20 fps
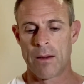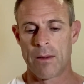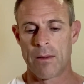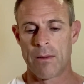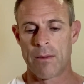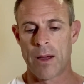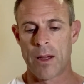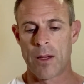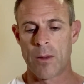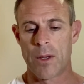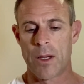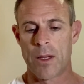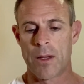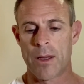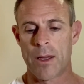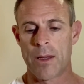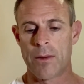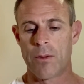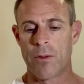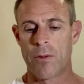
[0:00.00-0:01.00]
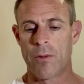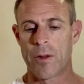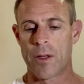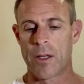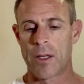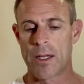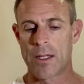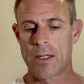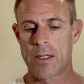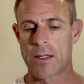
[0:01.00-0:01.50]
Father, we are thankful for the
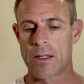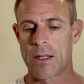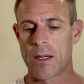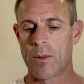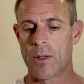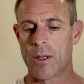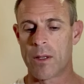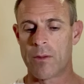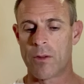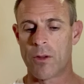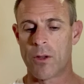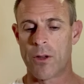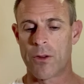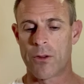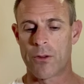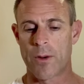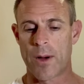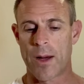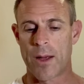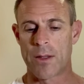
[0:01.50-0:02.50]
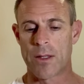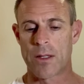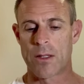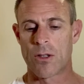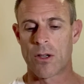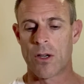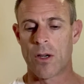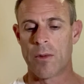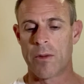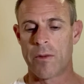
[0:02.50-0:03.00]
lessons that we have learned throughout this
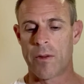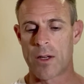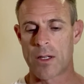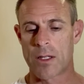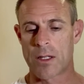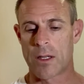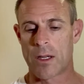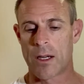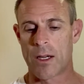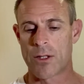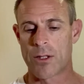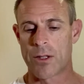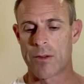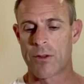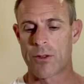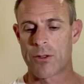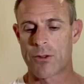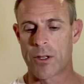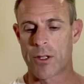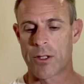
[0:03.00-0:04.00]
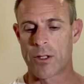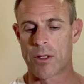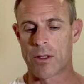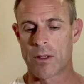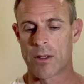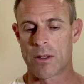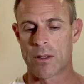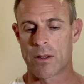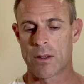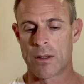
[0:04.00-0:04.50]
time of isolation and
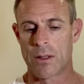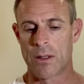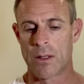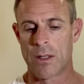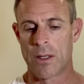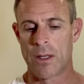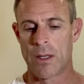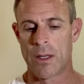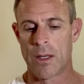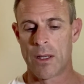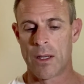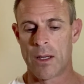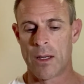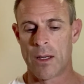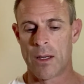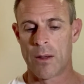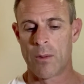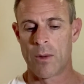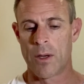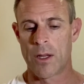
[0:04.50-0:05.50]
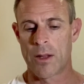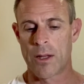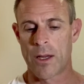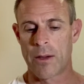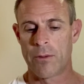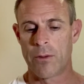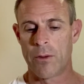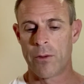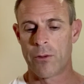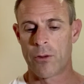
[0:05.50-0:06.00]
restrictions. We are
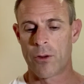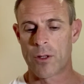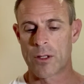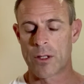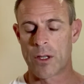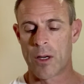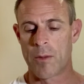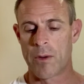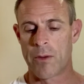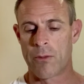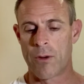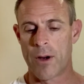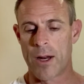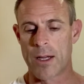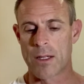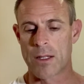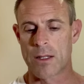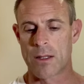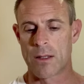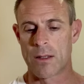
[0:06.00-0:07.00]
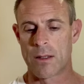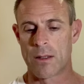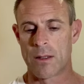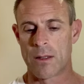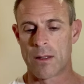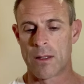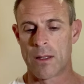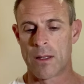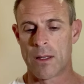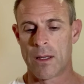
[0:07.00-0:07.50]
thankful for a time of rest,
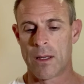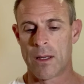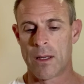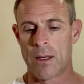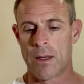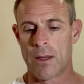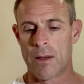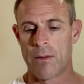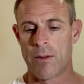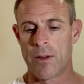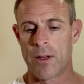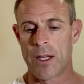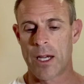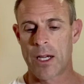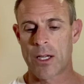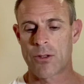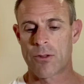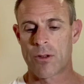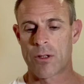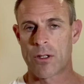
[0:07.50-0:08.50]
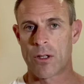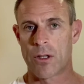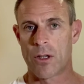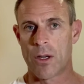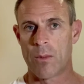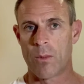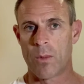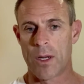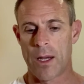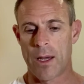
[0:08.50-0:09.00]
for the extra
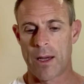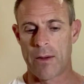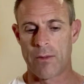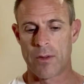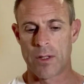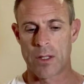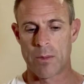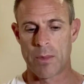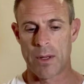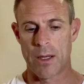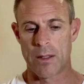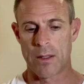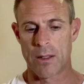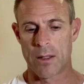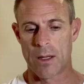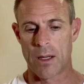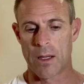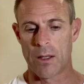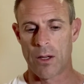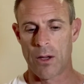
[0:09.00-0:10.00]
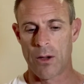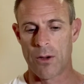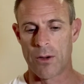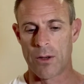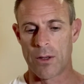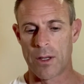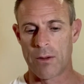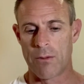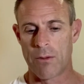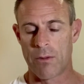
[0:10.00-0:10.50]
time we have spent
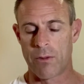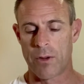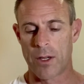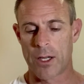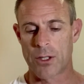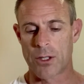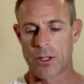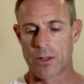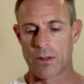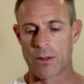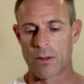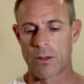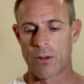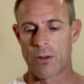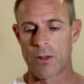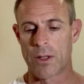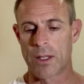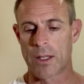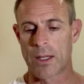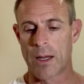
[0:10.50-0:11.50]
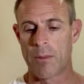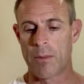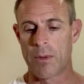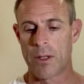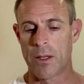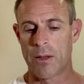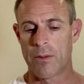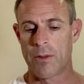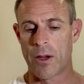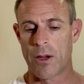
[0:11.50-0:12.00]
alone in reflection or in the
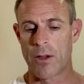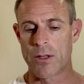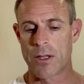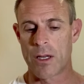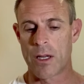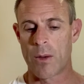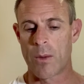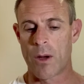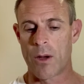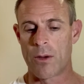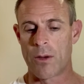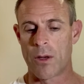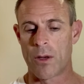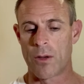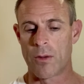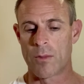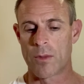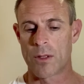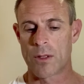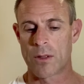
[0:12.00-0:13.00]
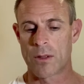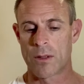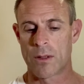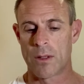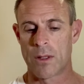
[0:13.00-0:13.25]
company of those in our own homes.